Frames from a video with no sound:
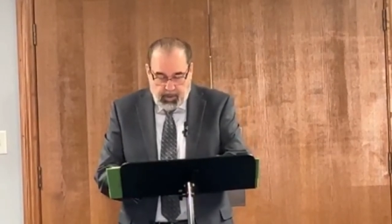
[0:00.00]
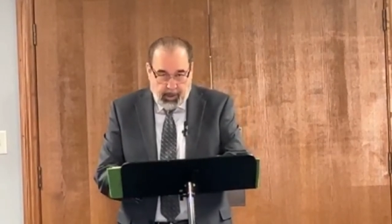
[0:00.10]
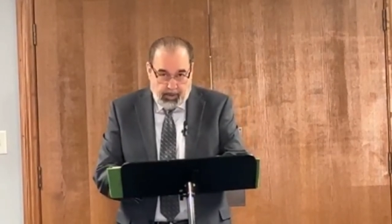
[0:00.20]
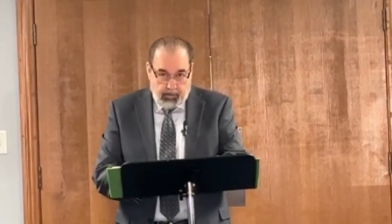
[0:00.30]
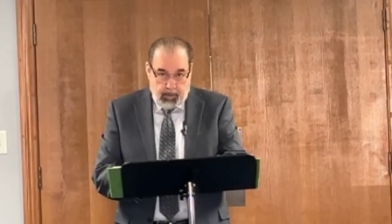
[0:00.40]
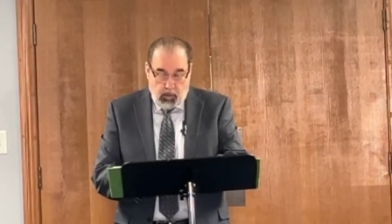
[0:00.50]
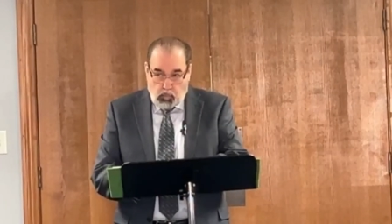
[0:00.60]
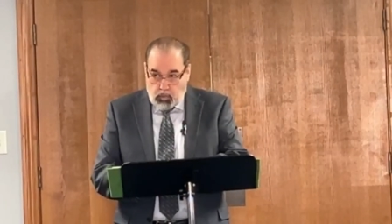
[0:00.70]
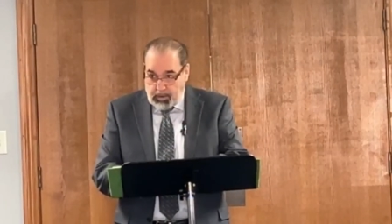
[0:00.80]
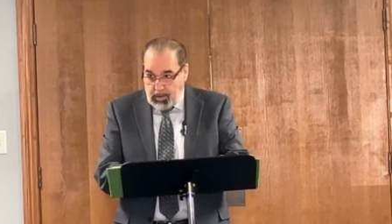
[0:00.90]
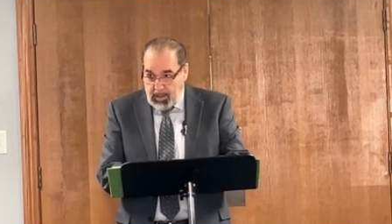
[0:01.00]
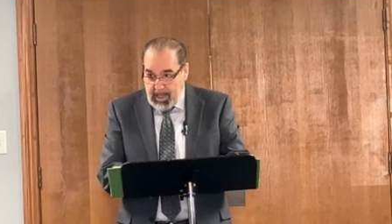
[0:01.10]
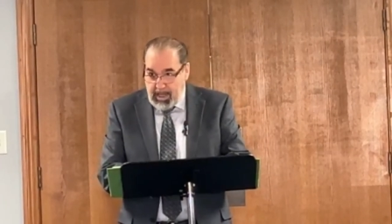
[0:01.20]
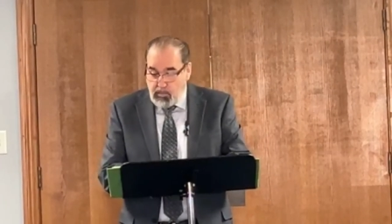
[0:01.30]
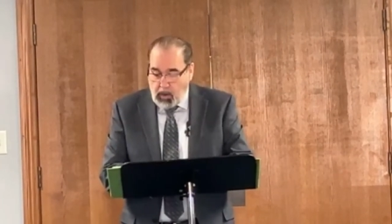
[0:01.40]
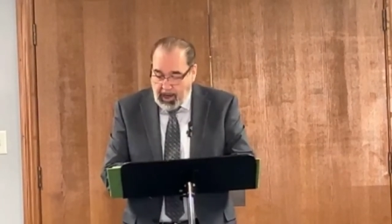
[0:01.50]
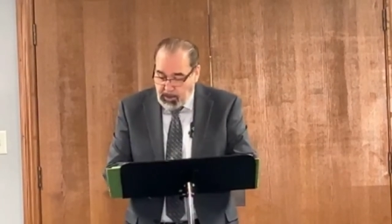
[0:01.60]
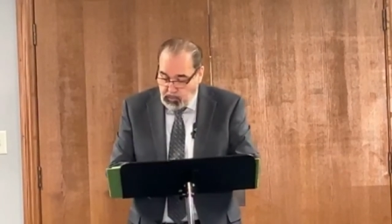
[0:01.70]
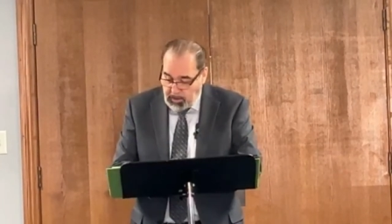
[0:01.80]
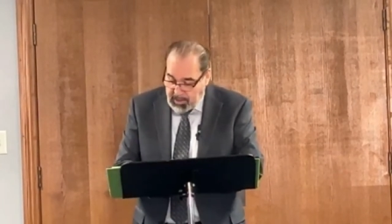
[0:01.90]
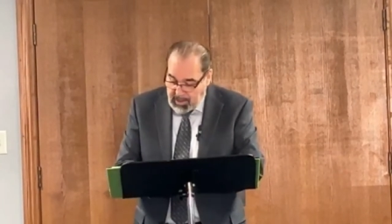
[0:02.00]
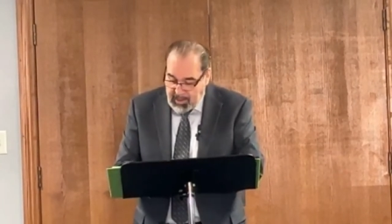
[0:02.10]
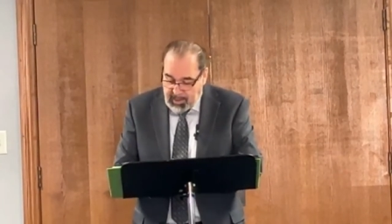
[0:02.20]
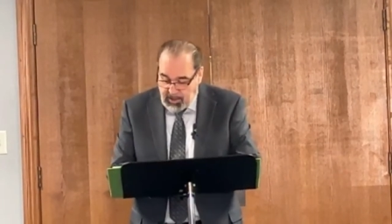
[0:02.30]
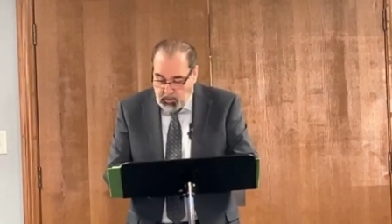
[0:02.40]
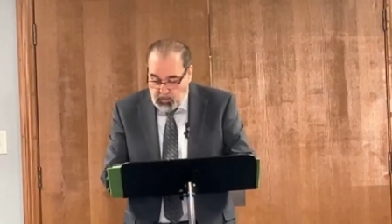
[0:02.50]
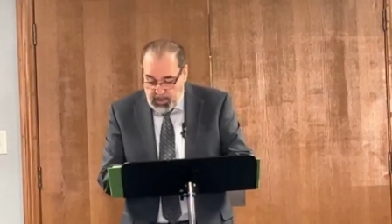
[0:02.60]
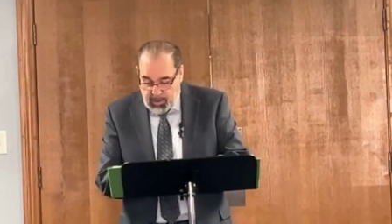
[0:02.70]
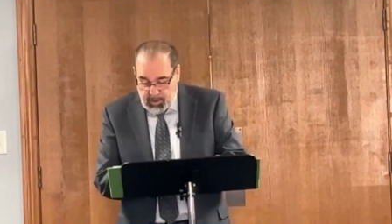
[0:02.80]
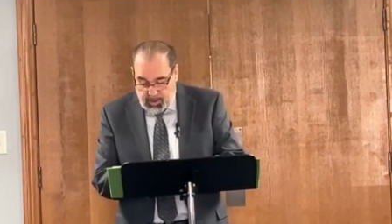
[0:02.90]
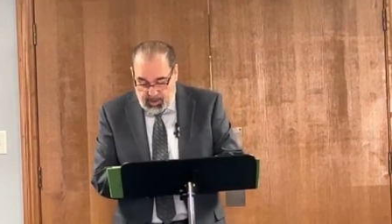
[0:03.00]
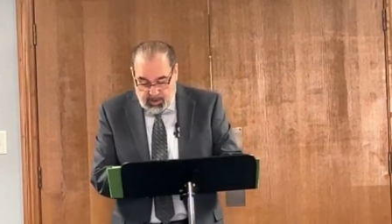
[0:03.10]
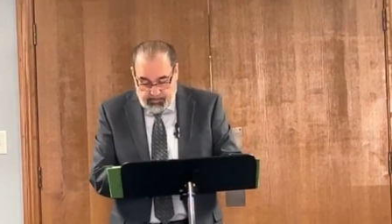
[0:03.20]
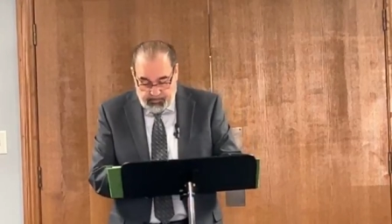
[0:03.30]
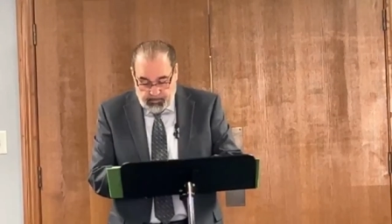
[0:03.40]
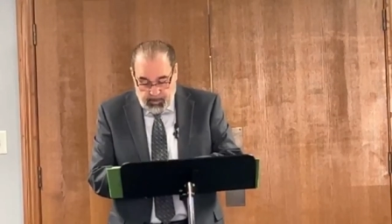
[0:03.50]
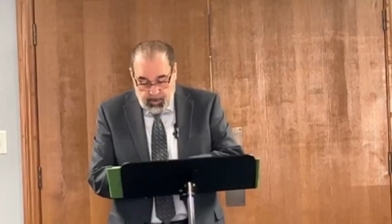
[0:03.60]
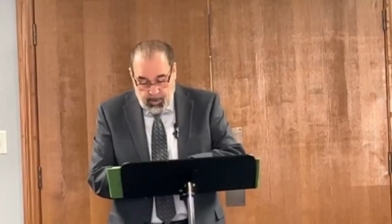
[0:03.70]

um, what he wants, what he needs, who he is,